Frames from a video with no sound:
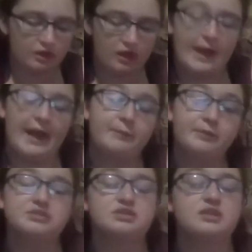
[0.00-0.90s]
I
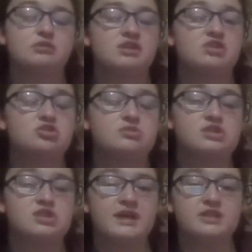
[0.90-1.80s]
personally don't need those
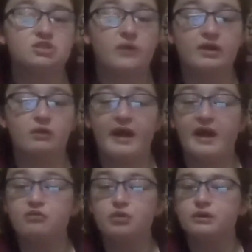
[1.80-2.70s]
ones yet, so I don't
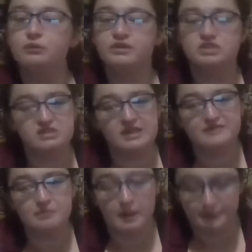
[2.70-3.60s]
have one. We just have
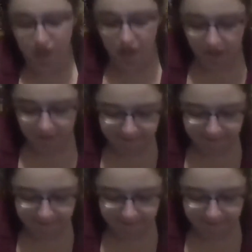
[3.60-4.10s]
the puppy Kong.